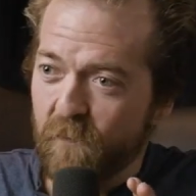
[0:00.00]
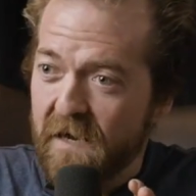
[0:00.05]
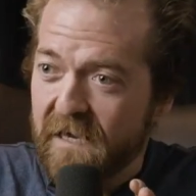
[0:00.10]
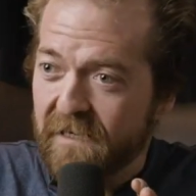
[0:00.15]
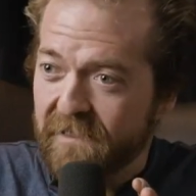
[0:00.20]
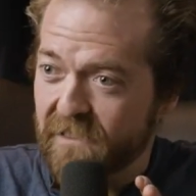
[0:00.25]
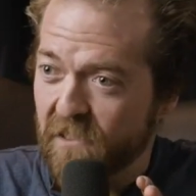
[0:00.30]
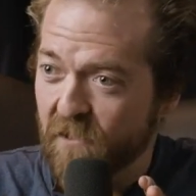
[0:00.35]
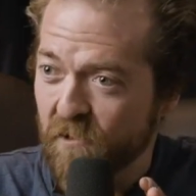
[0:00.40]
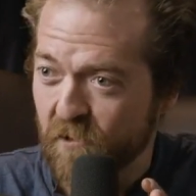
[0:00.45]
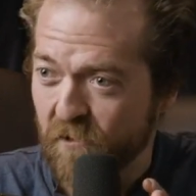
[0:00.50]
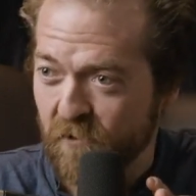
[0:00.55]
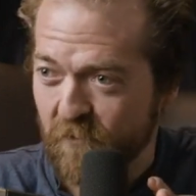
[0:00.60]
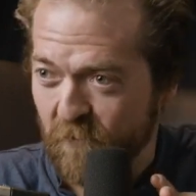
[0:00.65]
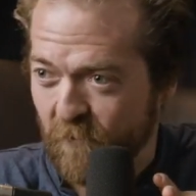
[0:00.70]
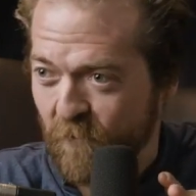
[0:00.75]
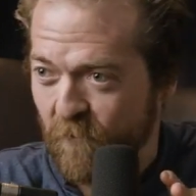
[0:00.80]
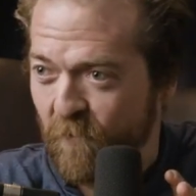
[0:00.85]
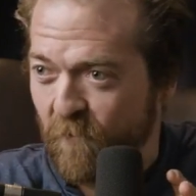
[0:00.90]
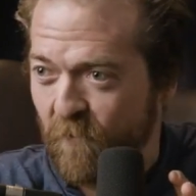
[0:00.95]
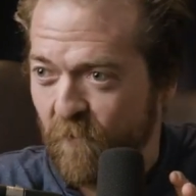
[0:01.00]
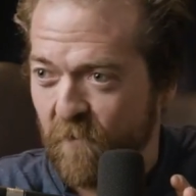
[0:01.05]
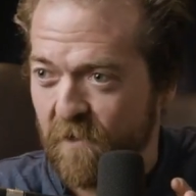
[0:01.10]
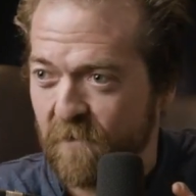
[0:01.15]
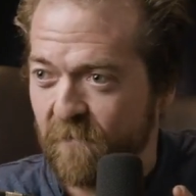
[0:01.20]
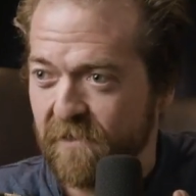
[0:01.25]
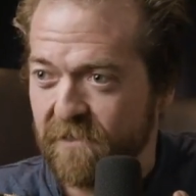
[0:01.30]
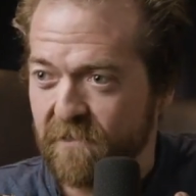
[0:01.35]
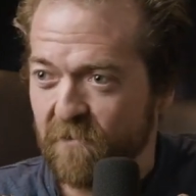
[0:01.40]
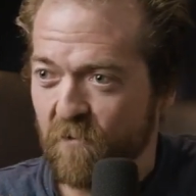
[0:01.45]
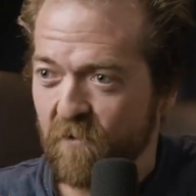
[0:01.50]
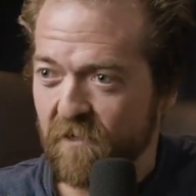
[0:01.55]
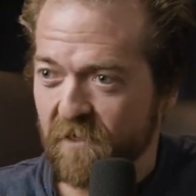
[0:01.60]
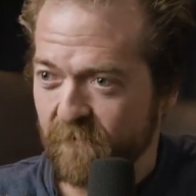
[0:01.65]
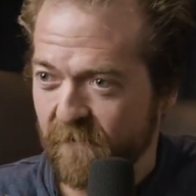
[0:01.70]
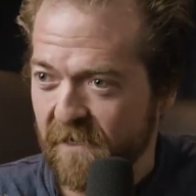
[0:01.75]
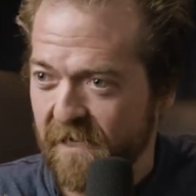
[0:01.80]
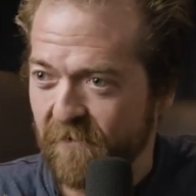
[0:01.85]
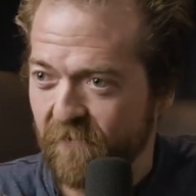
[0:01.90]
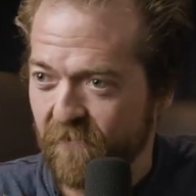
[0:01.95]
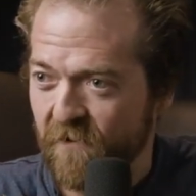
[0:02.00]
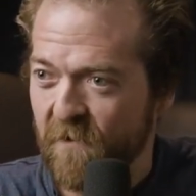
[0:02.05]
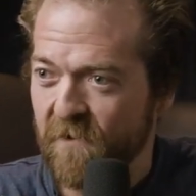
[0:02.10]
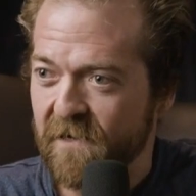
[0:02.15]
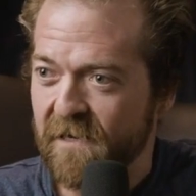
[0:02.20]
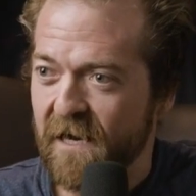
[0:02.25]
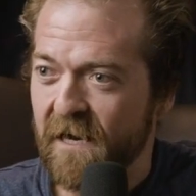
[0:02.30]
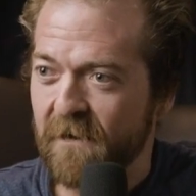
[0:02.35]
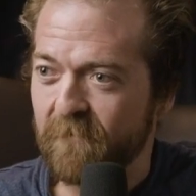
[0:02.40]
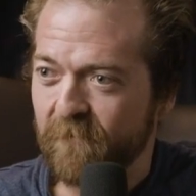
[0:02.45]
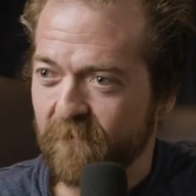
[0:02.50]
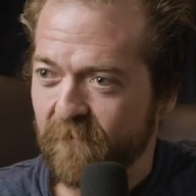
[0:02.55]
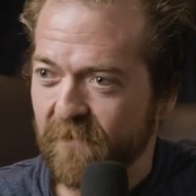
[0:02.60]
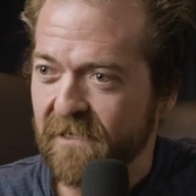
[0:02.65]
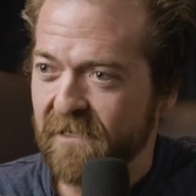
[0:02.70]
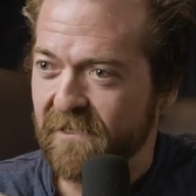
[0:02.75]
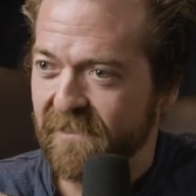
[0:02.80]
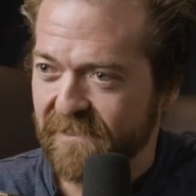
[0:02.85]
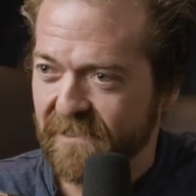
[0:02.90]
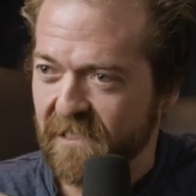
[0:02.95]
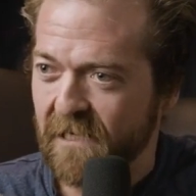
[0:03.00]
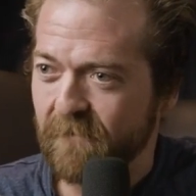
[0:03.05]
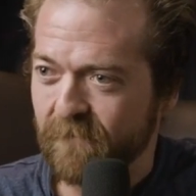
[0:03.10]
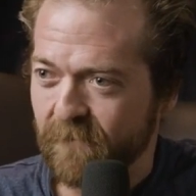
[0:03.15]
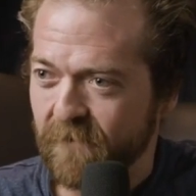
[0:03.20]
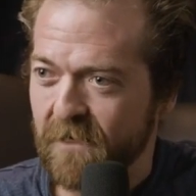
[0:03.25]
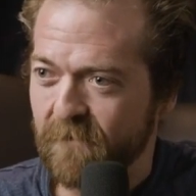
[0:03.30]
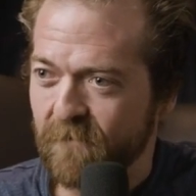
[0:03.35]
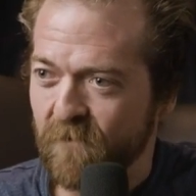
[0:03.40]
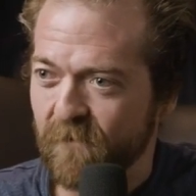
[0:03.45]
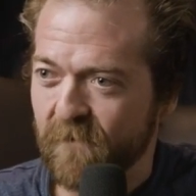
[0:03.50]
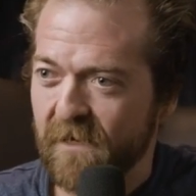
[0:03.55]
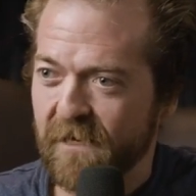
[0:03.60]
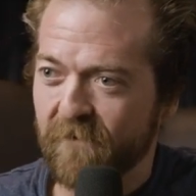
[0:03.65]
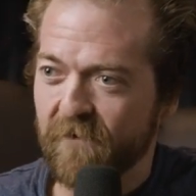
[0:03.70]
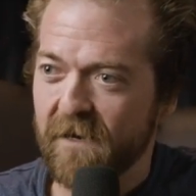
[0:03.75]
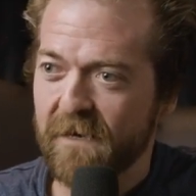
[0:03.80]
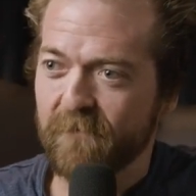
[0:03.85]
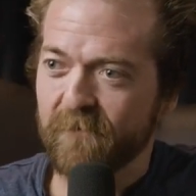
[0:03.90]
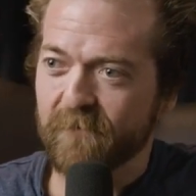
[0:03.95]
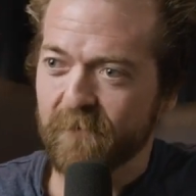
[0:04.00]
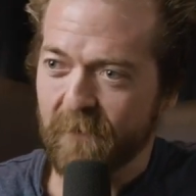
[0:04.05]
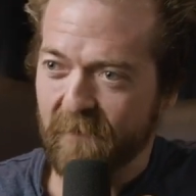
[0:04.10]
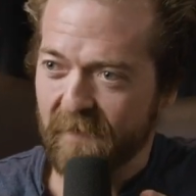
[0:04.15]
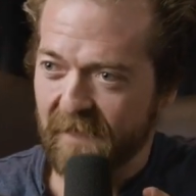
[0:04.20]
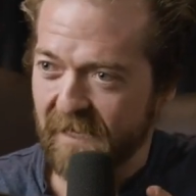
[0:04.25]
back to when we are talking about growing up, being tough love, all that crap,